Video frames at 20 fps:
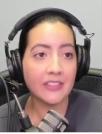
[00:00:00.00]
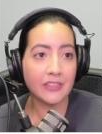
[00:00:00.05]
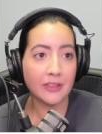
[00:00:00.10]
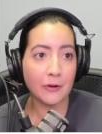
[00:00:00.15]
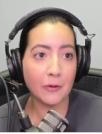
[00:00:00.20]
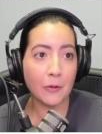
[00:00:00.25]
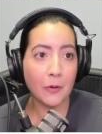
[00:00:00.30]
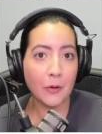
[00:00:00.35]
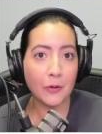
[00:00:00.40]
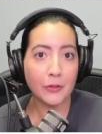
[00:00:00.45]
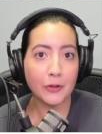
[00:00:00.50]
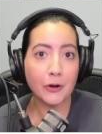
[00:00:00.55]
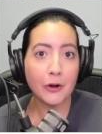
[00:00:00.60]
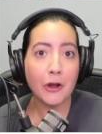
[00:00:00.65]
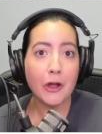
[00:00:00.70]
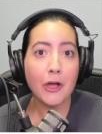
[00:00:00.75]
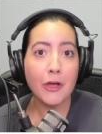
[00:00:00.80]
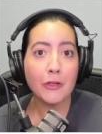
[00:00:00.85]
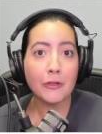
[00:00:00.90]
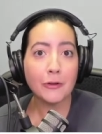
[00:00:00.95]
They're all
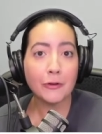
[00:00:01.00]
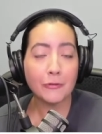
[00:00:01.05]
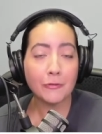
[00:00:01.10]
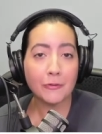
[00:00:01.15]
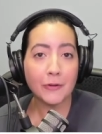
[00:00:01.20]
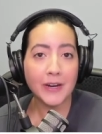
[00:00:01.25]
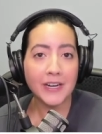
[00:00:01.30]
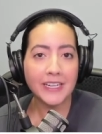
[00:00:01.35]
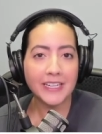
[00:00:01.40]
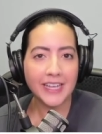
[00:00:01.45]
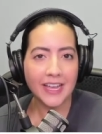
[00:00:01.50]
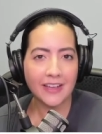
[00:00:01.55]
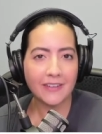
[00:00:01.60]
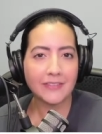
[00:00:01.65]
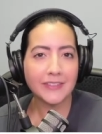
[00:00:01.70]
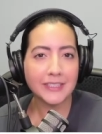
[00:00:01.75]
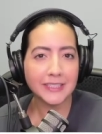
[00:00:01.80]
there. Their friend Kevin